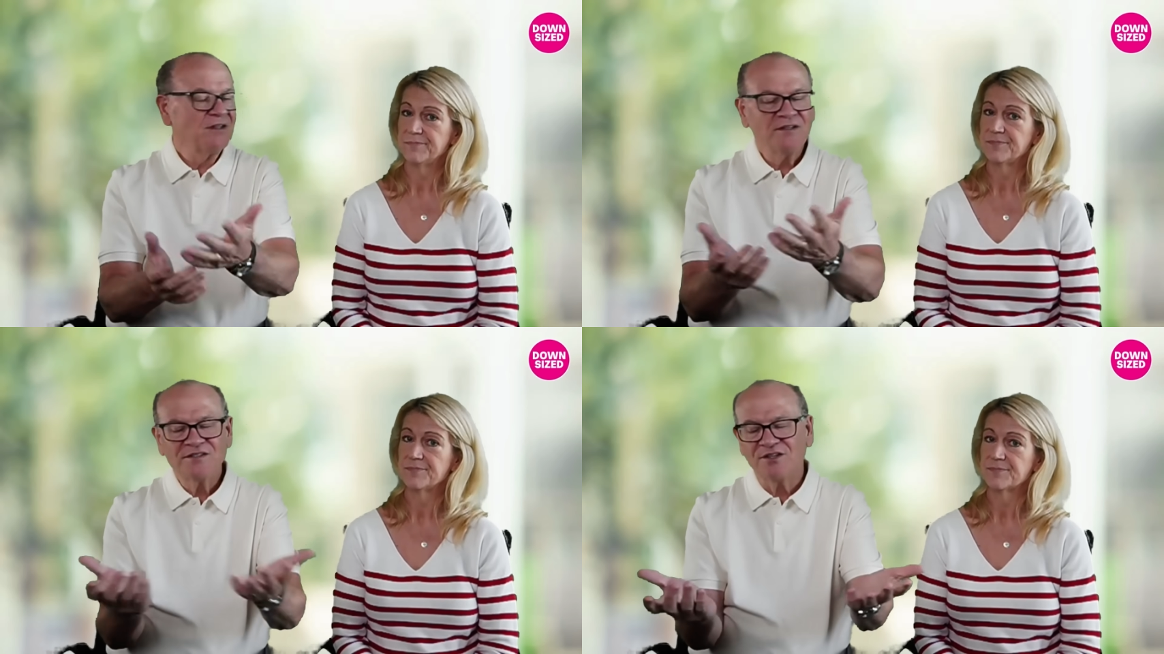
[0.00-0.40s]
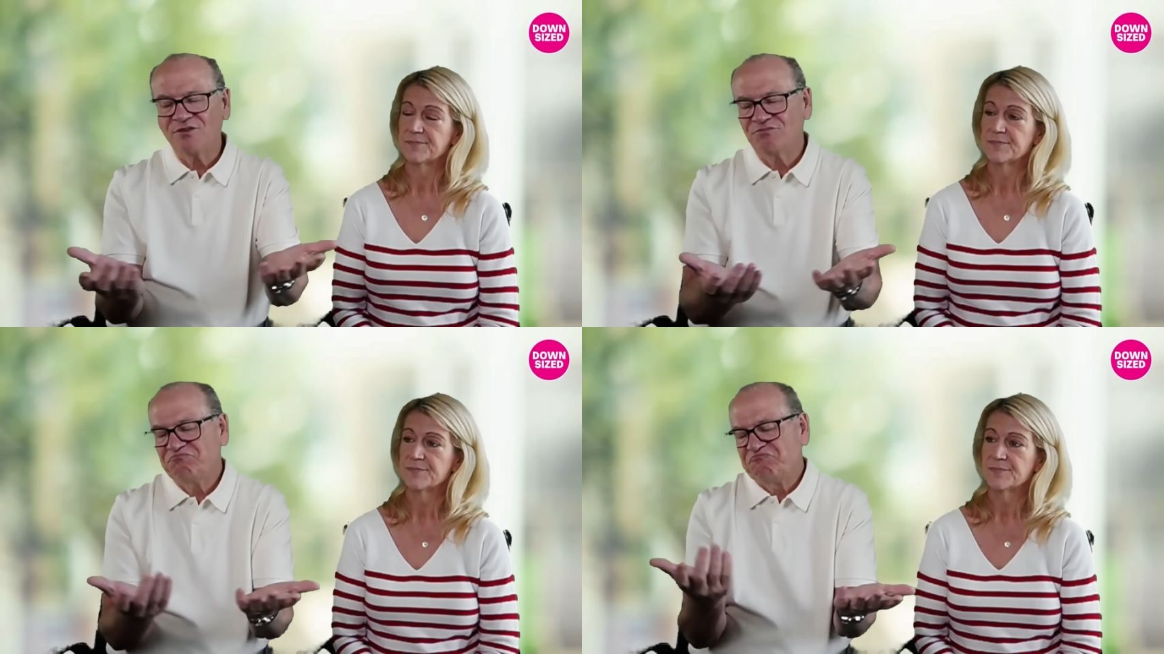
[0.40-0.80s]
Speaker 1: So
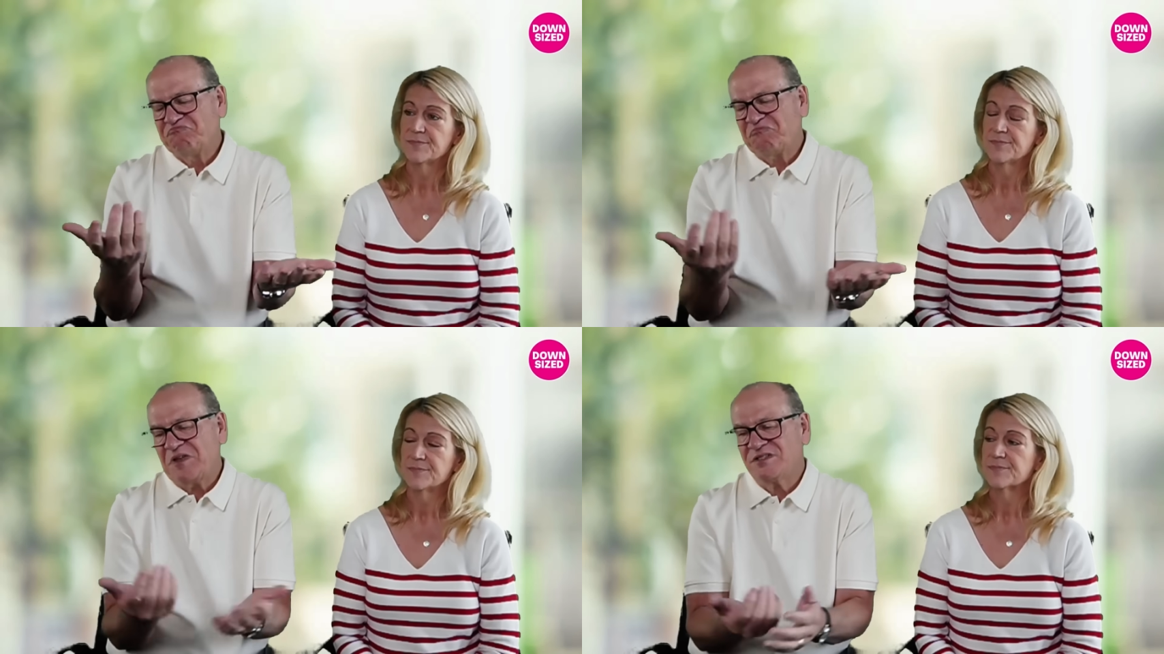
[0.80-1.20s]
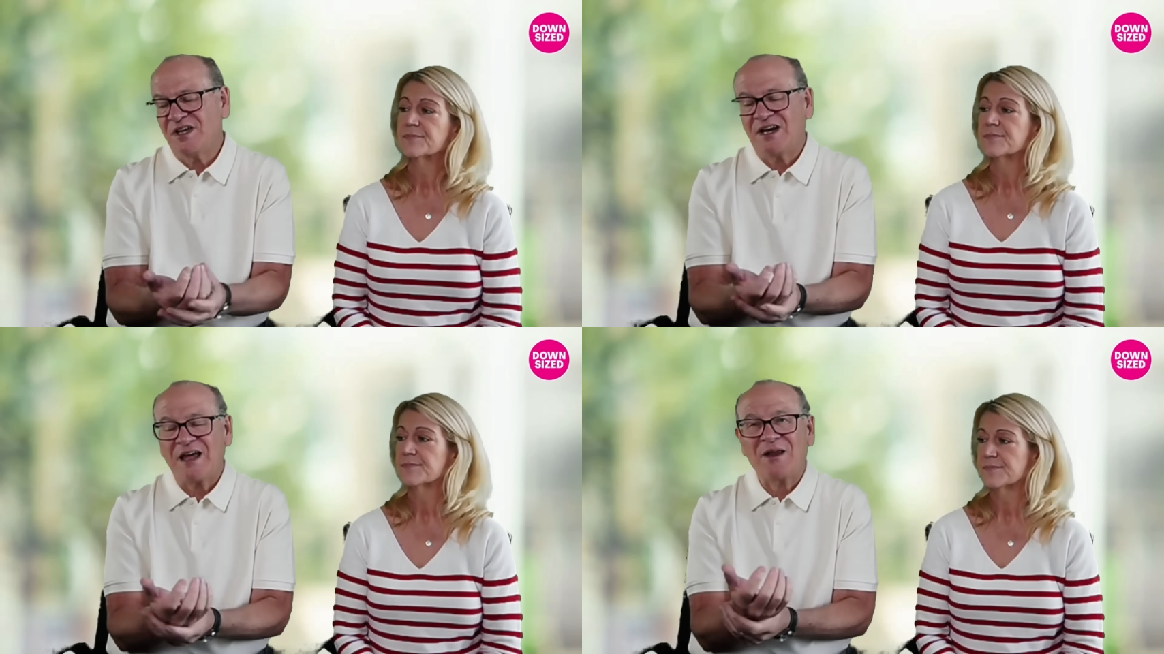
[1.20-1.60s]
it's
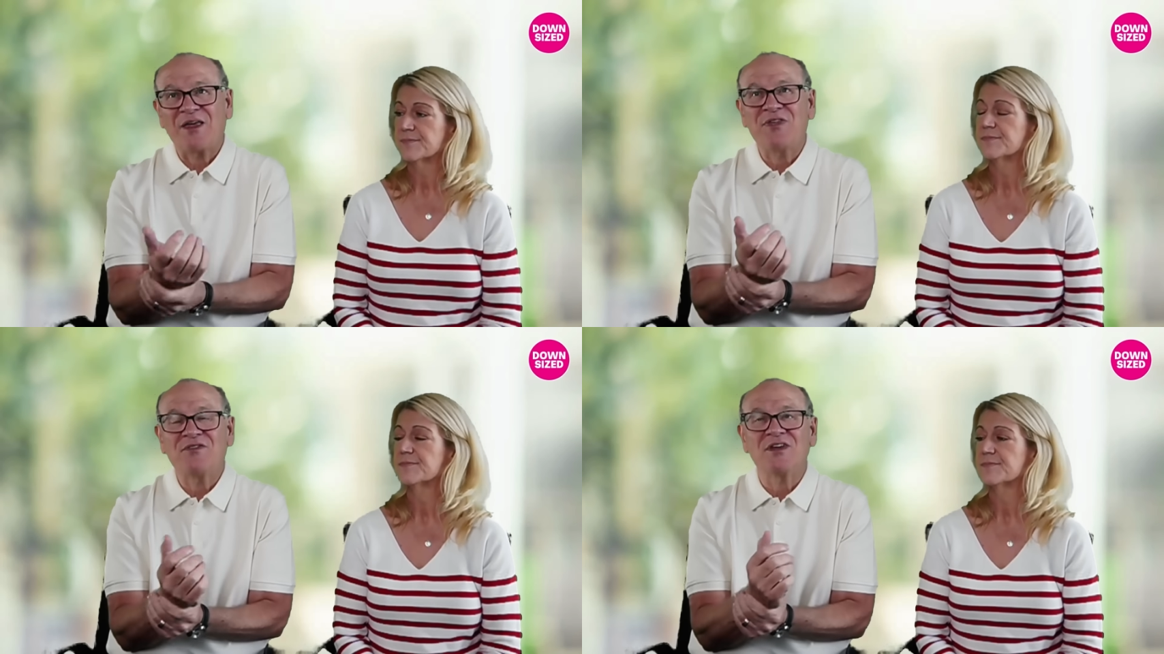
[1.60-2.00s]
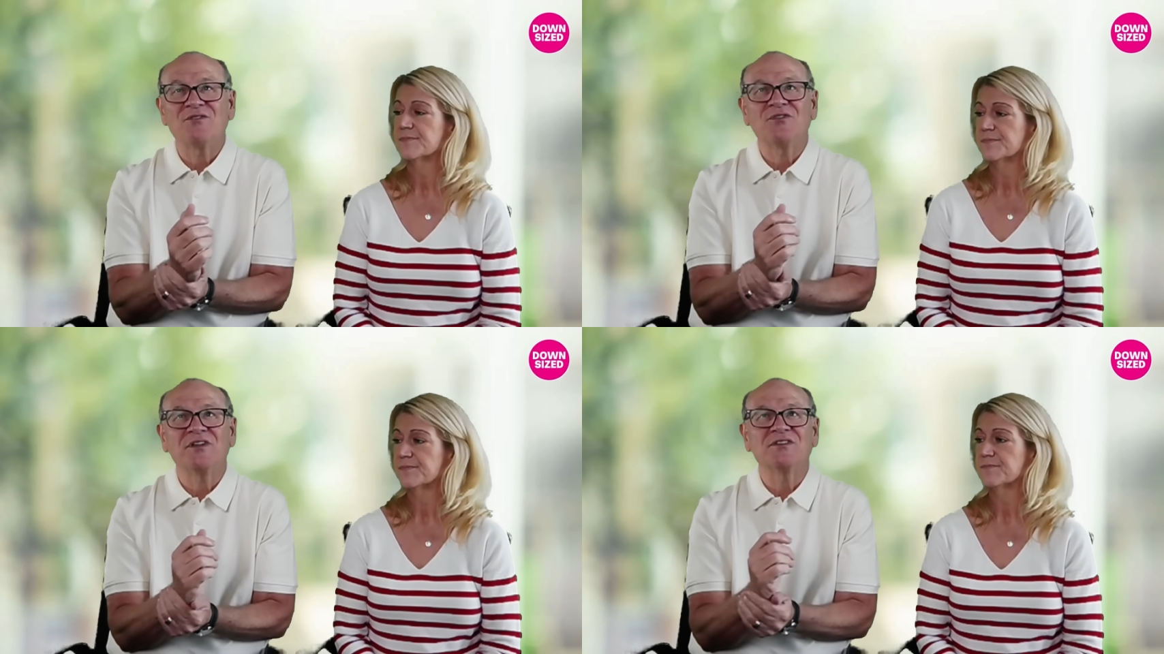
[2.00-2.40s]
not. I think the other
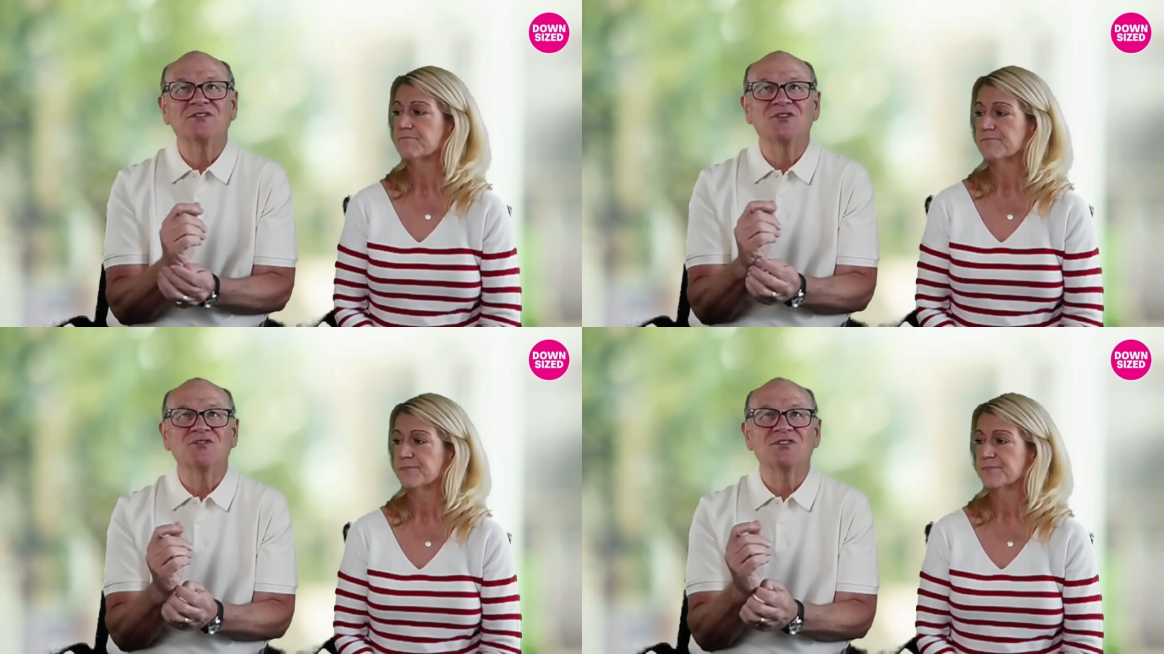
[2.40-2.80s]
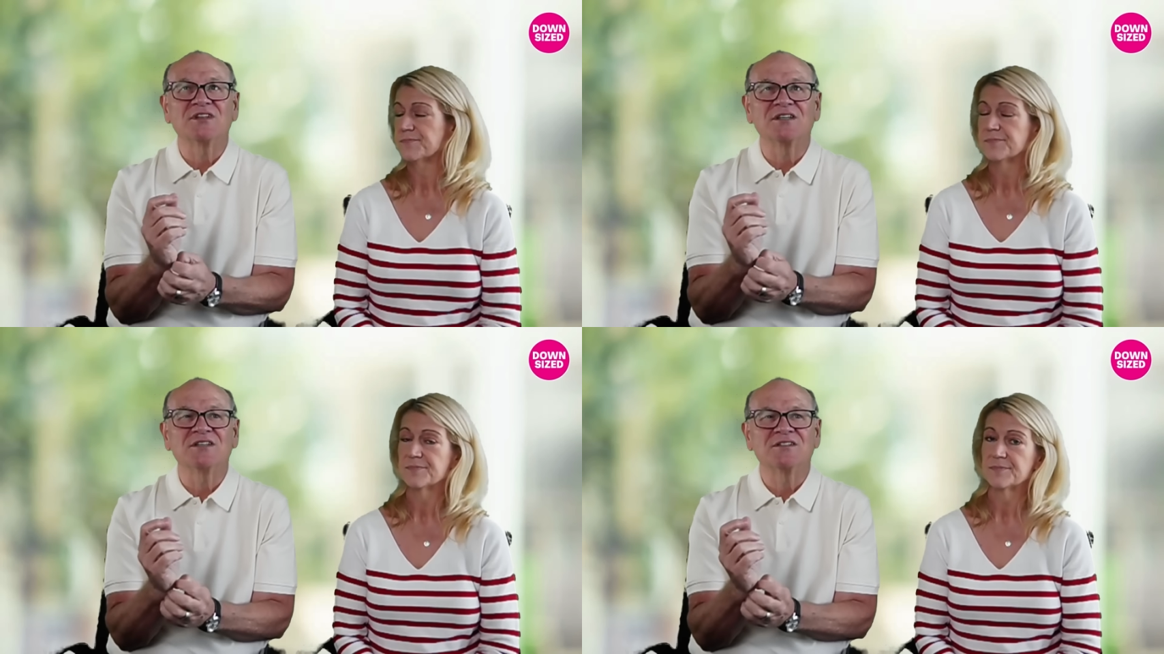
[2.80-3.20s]
thing that's interesting
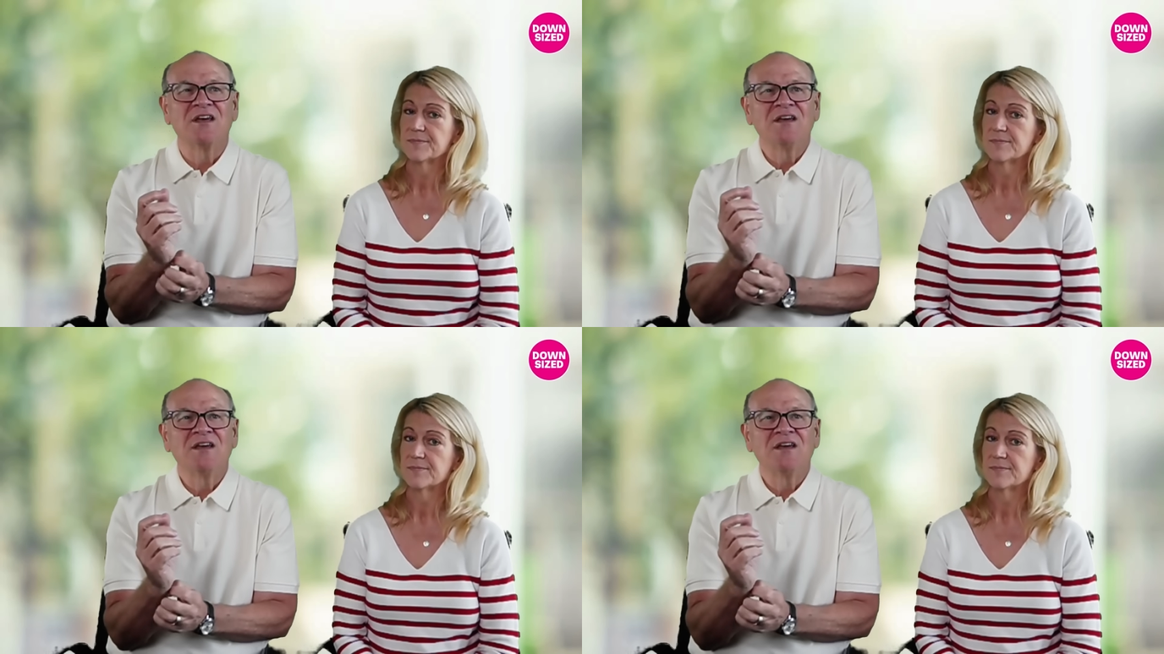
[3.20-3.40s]
is